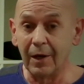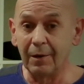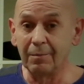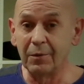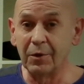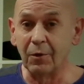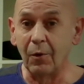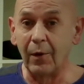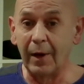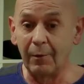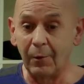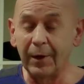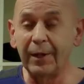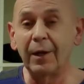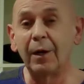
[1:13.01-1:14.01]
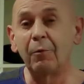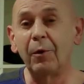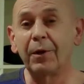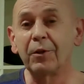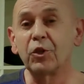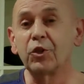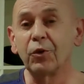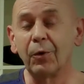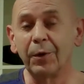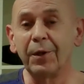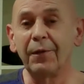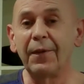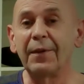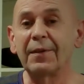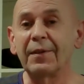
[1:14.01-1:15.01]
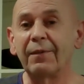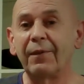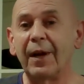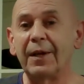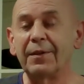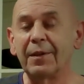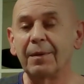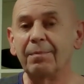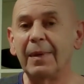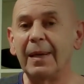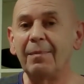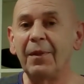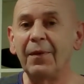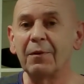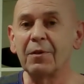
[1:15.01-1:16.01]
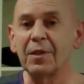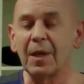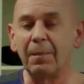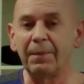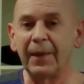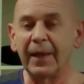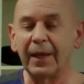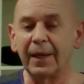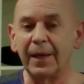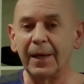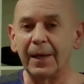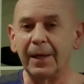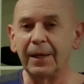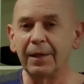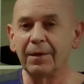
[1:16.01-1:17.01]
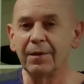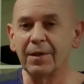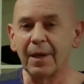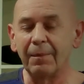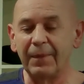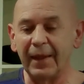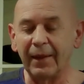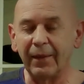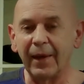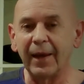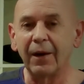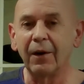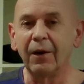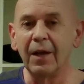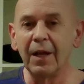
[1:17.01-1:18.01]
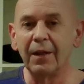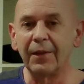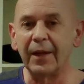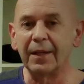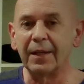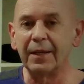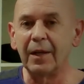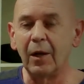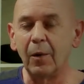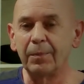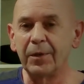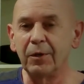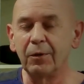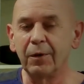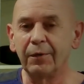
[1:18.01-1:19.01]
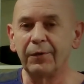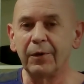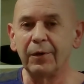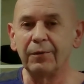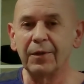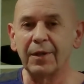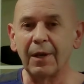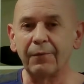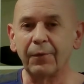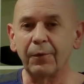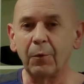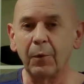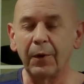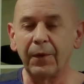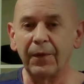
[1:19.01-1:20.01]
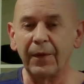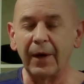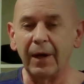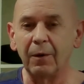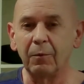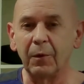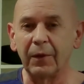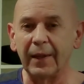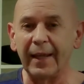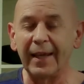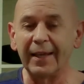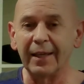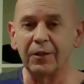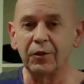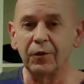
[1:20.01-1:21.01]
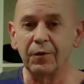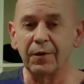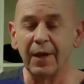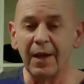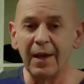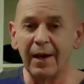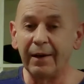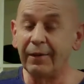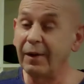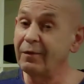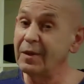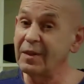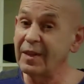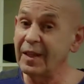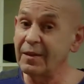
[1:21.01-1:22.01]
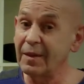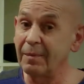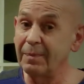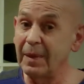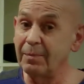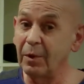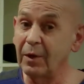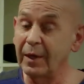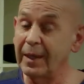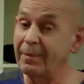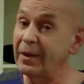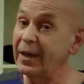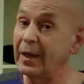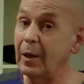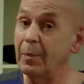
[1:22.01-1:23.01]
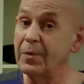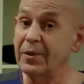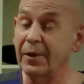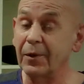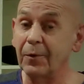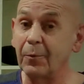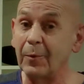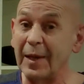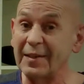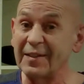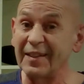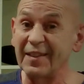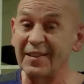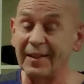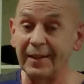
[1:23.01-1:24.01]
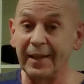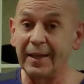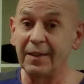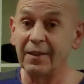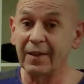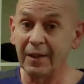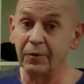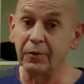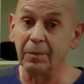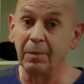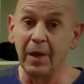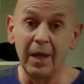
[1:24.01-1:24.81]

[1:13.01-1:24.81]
So I want to show you this device, and maybe there's something there that can help you if you suffer with leg issues. I've even seen some people claim that it helps their restless leg syndrome.